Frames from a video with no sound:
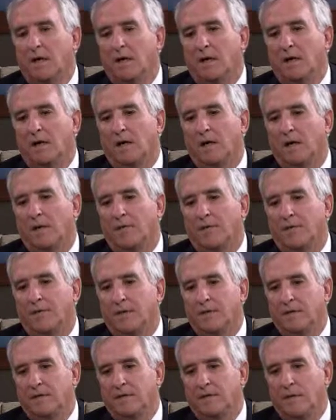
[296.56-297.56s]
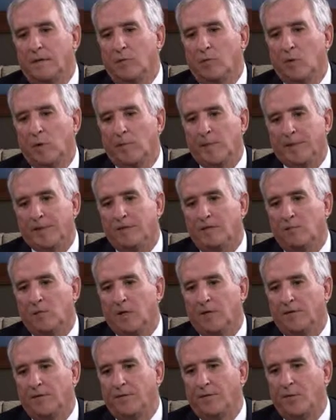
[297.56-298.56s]
the
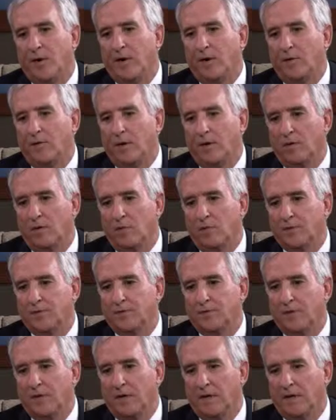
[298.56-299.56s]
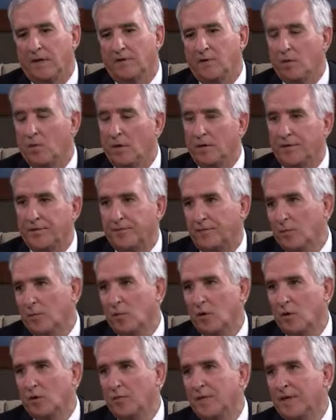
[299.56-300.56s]
Wilmington-Weldon Railroad was running north
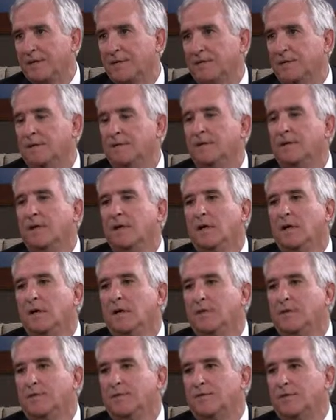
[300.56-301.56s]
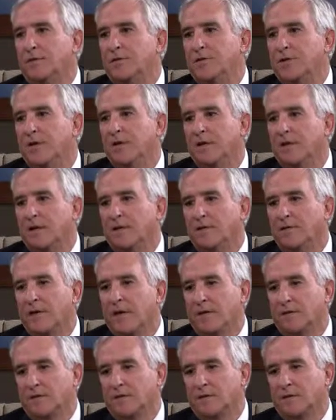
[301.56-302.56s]
from Wilmington to Virginia, and
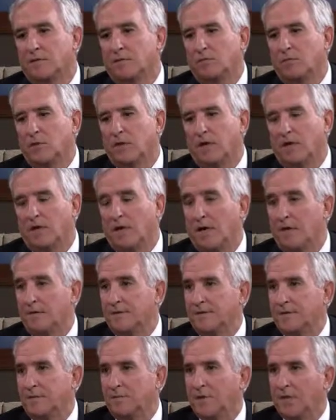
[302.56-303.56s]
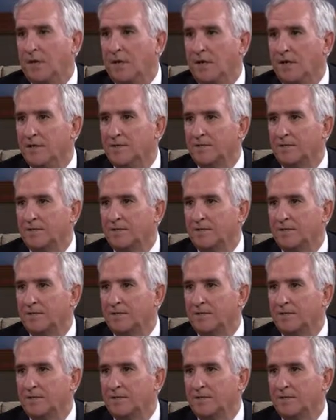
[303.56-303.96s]
that's where a lot of the supplies